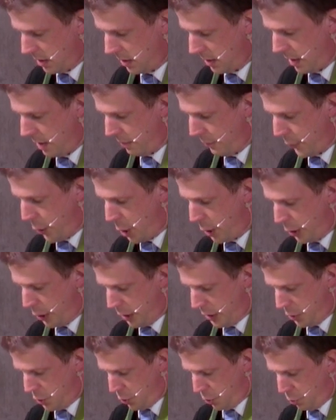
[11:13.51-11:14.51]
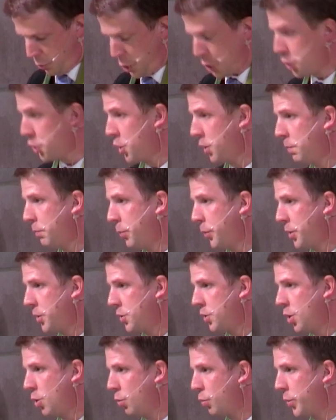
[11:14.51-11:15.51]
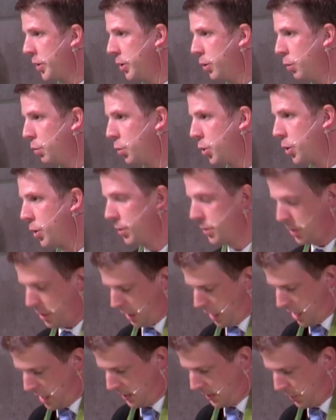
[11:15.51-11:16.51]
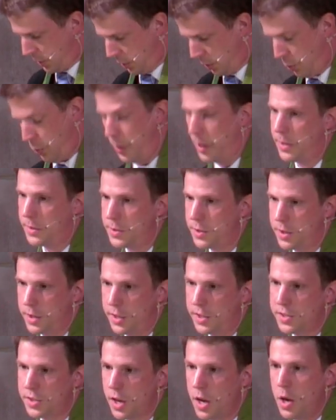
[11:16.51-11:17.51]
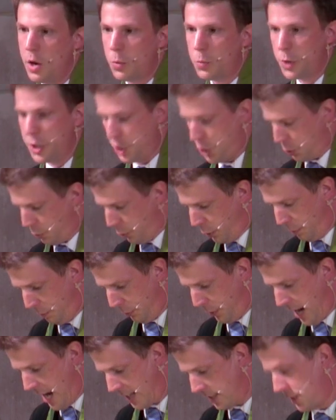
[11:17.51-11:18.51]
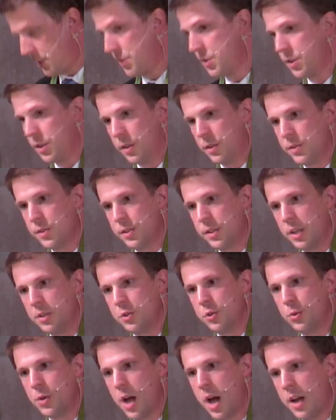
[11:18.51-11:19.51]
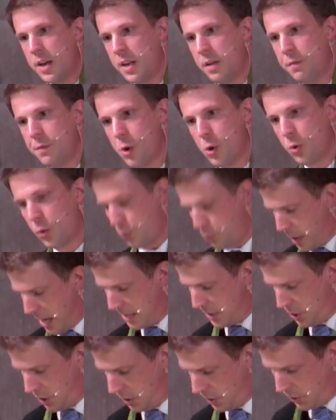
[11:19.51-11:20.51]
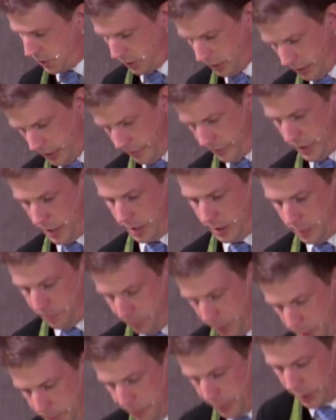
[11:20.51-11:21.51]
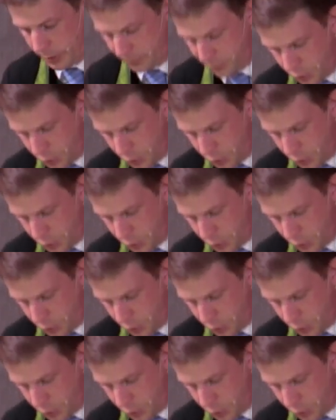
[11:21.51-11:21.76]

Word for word: They have fallen into worship with no real world consequence, these ritual practices that do not evoke righteous living. The people of